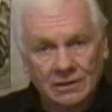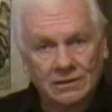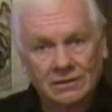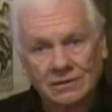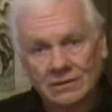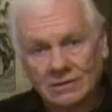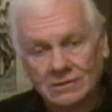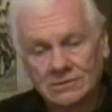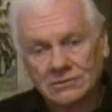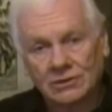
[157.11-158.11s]
Uh,
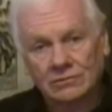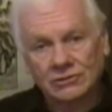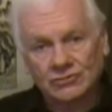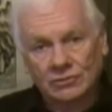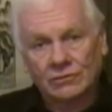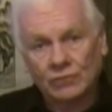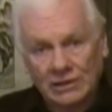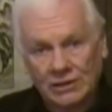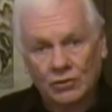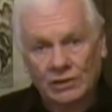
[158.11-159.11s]
you it's sort of
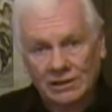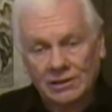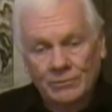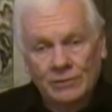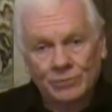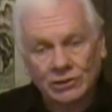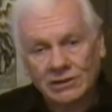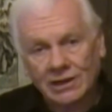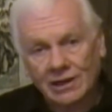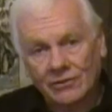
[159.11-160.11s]
really quickly been
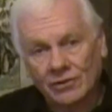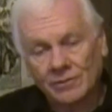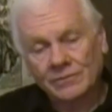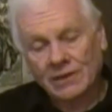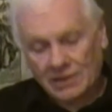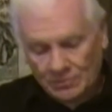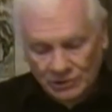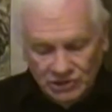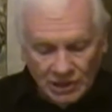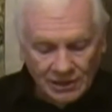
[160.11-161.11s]
put together.
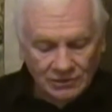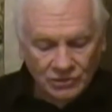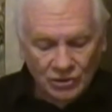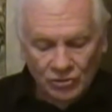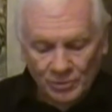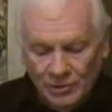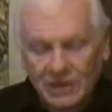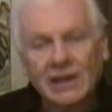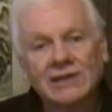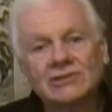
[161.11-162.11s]
But check out the
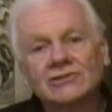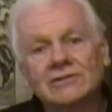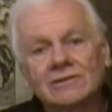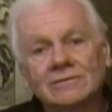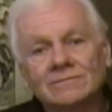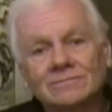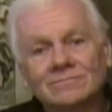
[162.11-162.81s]
Corporate Knights.